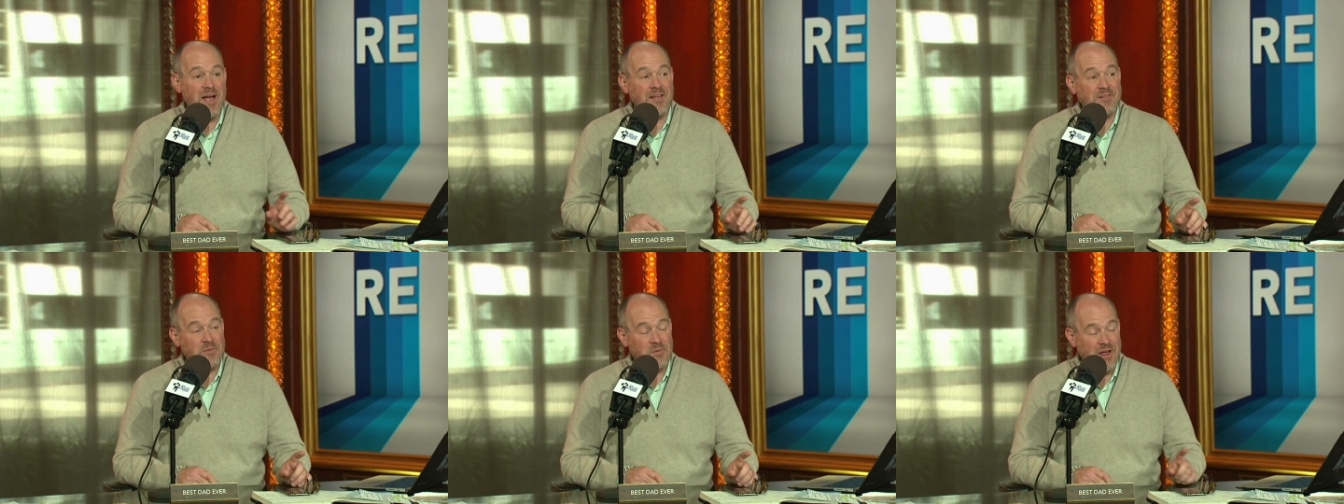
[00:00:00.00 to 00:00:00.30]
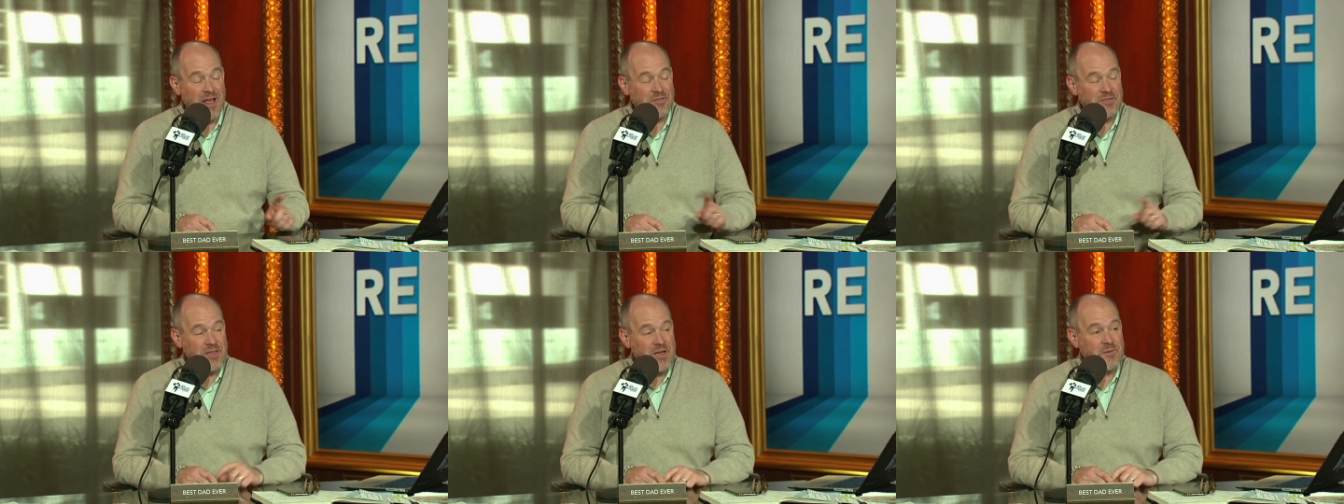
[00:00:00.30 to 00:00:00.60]
I,
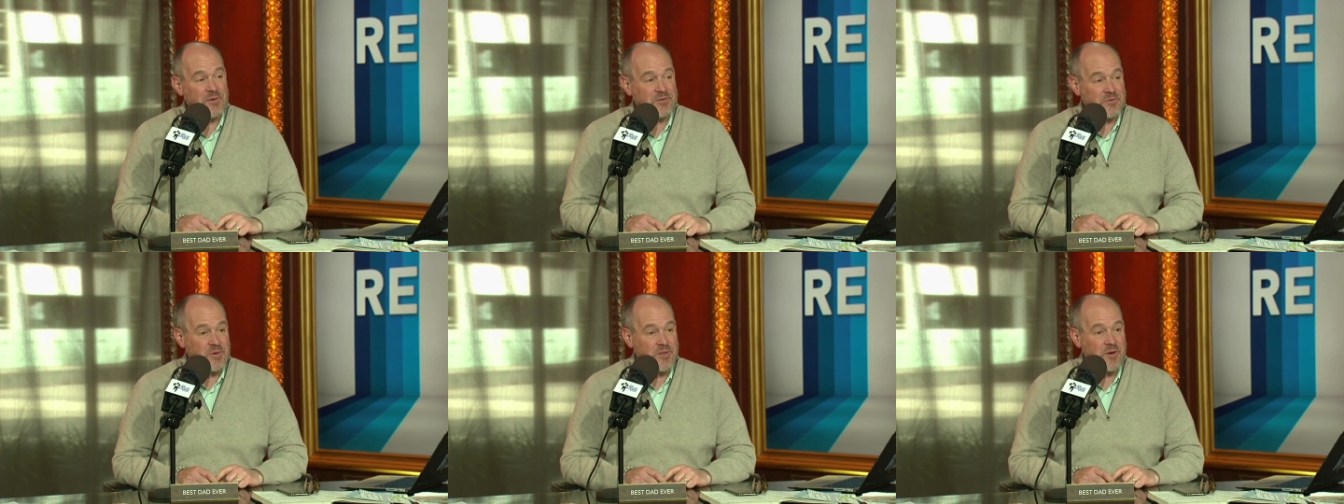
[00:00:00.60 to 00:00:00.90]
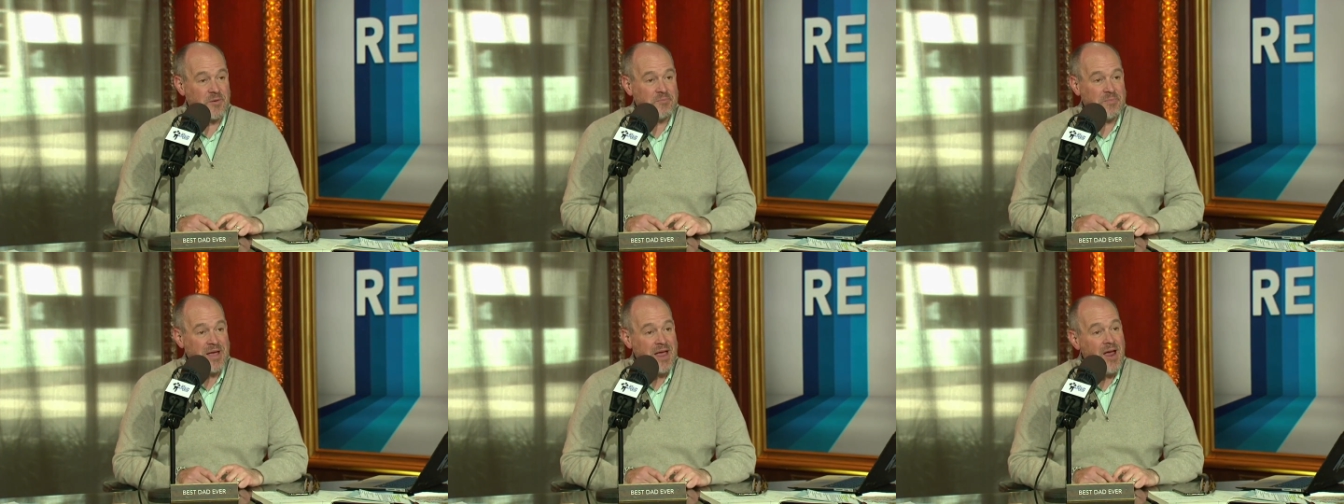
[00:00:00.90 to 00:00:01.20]
I think it was with
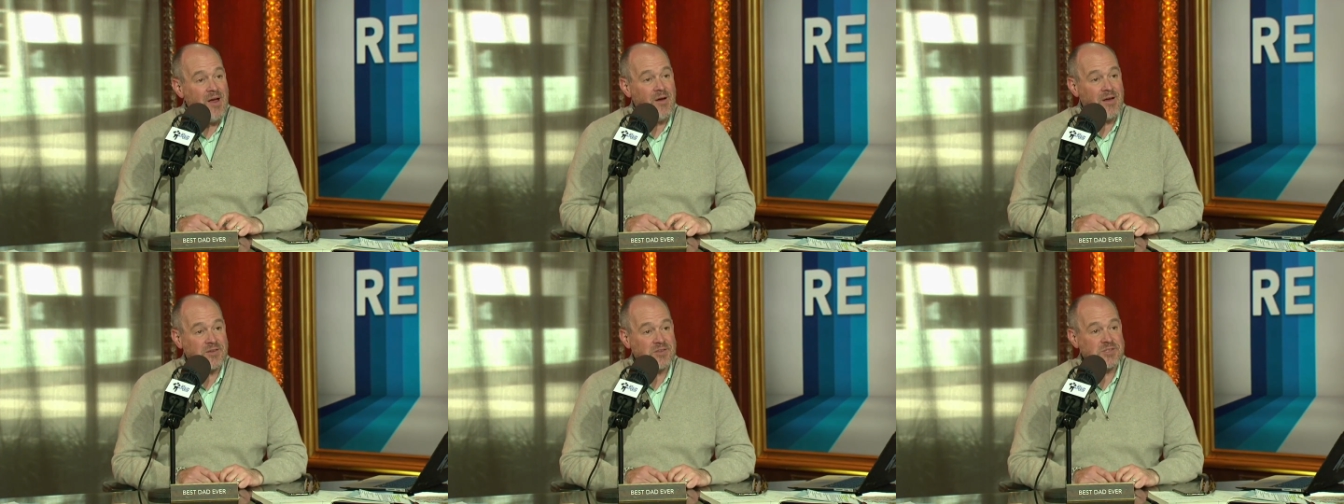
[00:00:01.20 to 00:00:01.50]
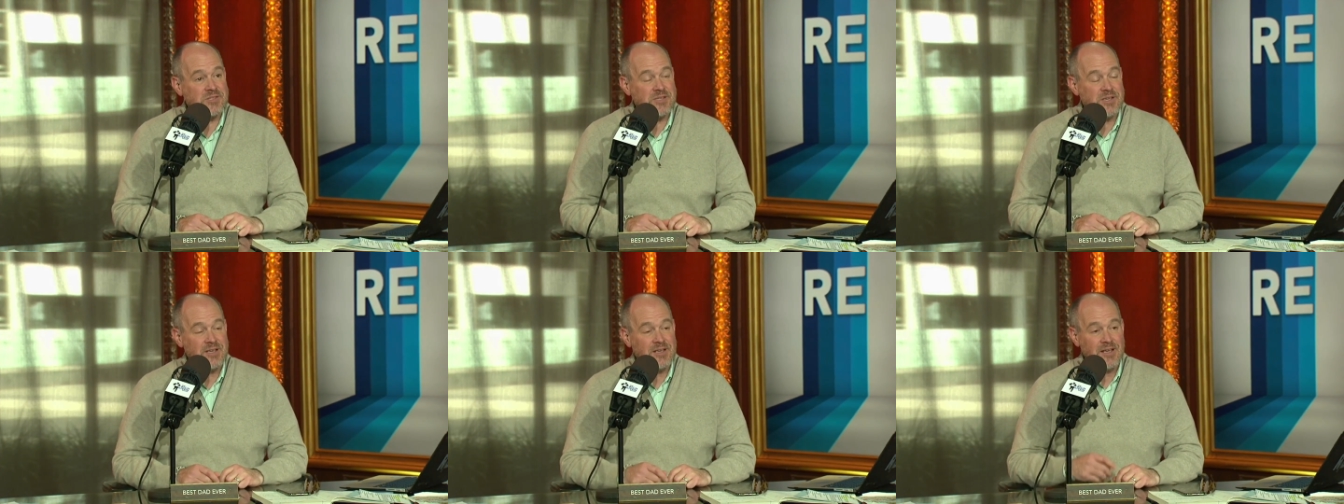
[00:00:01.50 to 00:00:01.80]
her
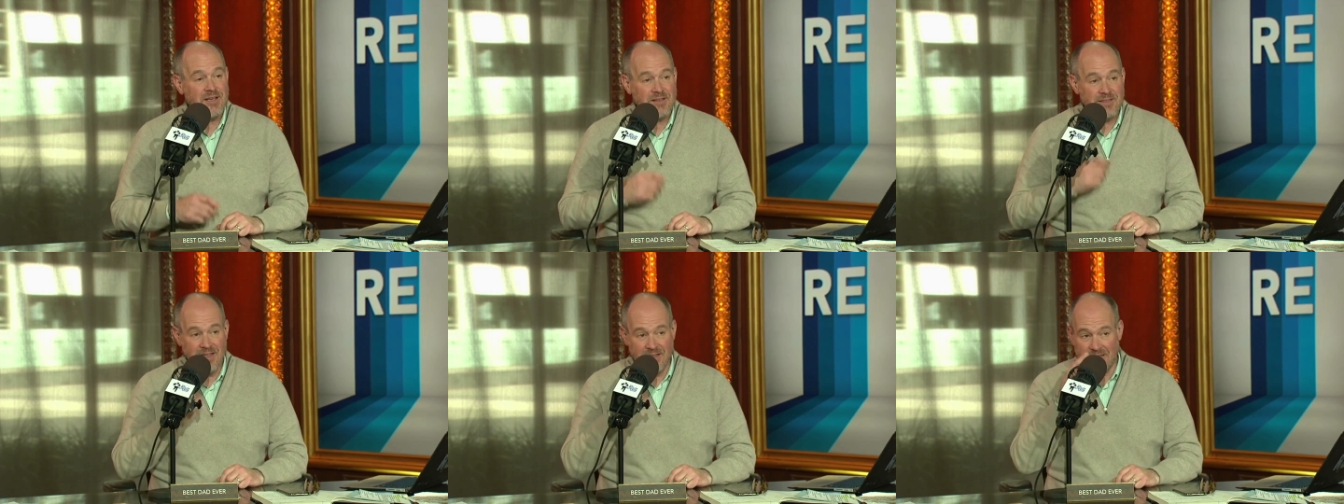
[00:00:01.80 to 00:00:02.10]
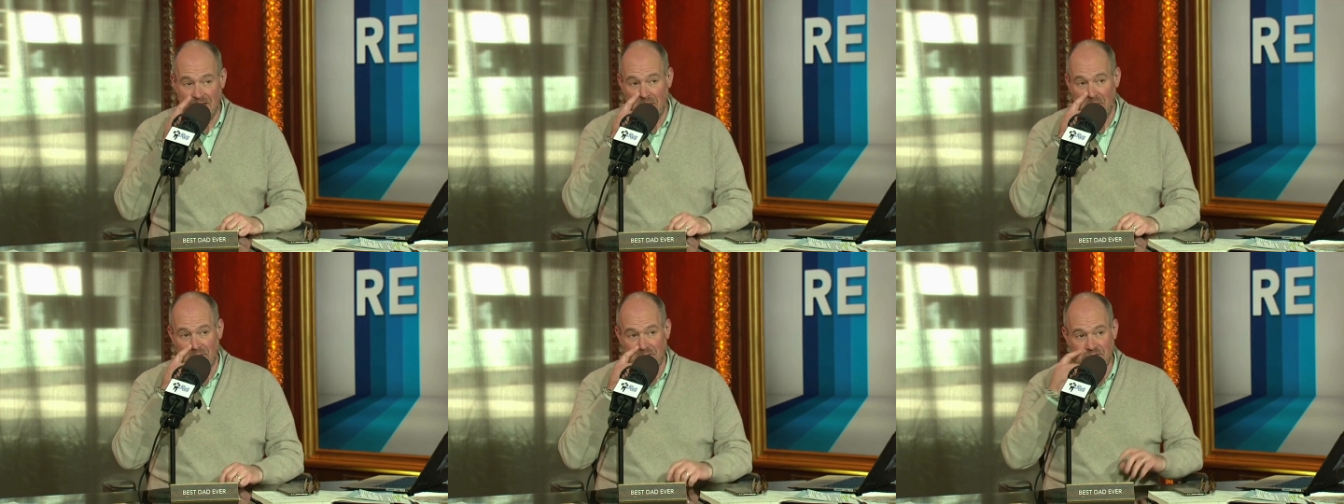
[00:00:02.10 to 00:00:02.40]
parents that
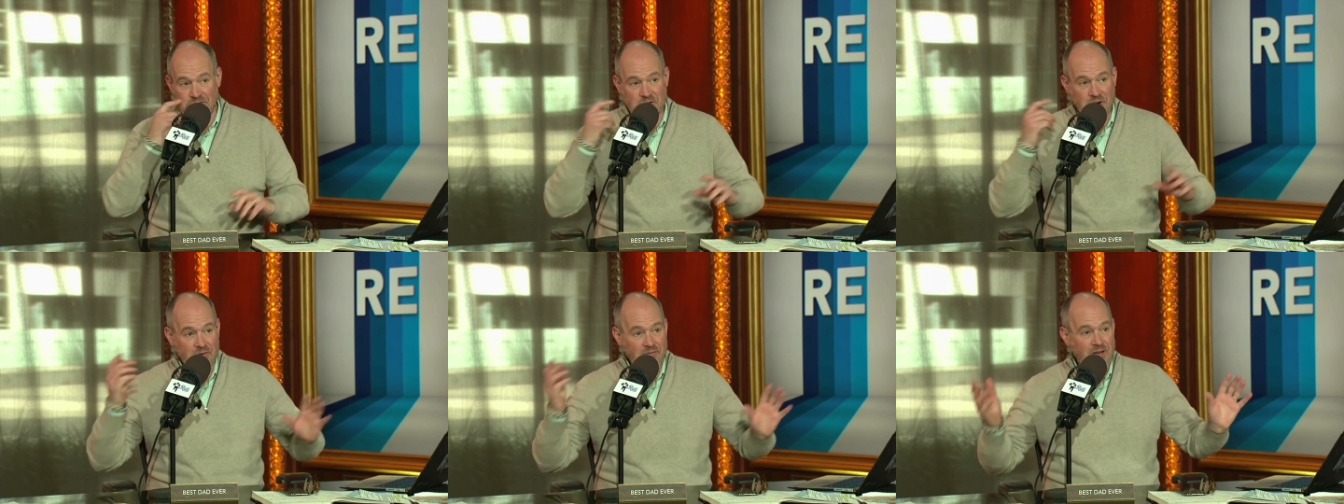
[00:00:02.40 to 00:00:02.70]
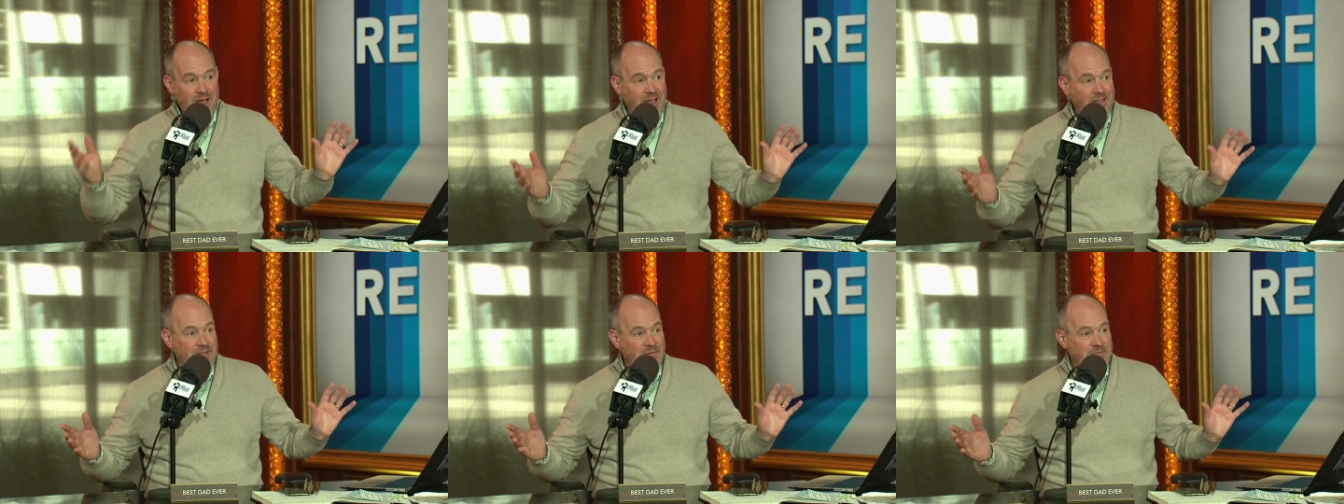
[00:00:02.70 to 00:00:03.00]
they were
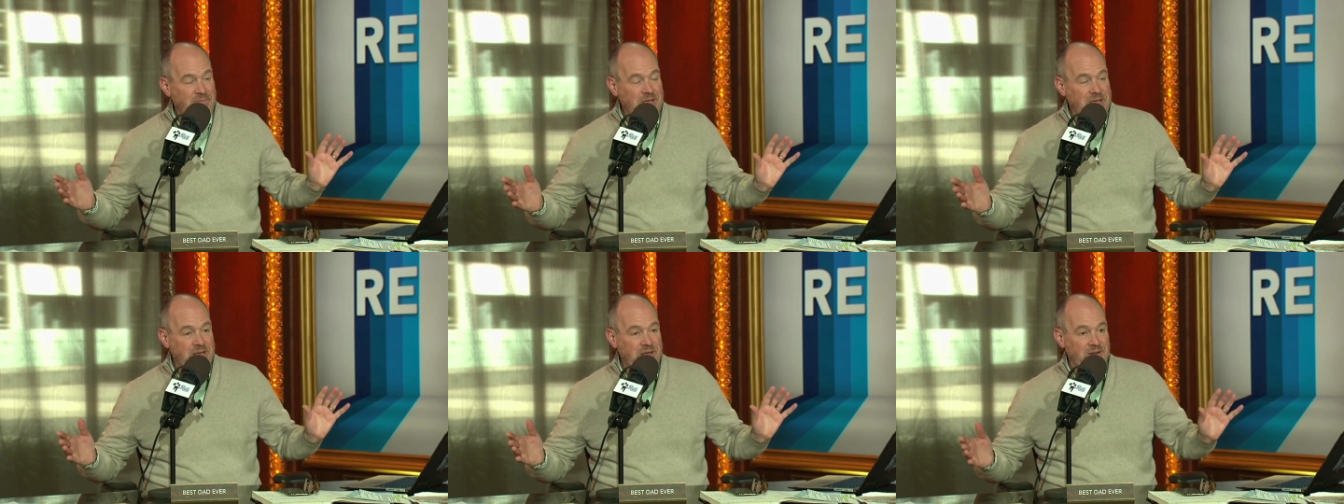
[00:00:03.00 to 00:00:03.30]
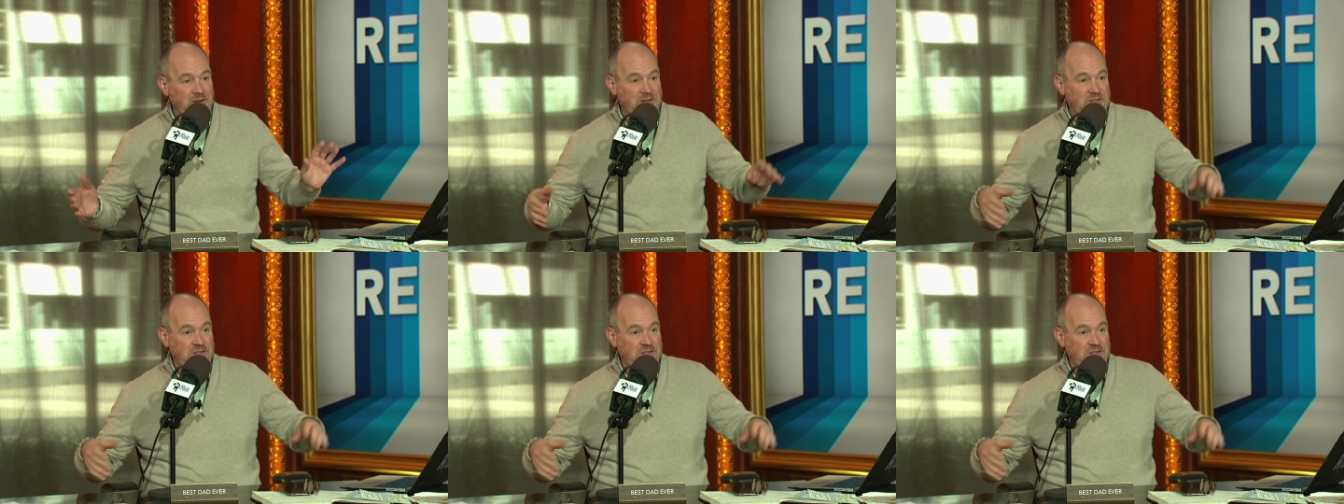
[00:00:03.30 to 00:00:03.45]
surveying the field,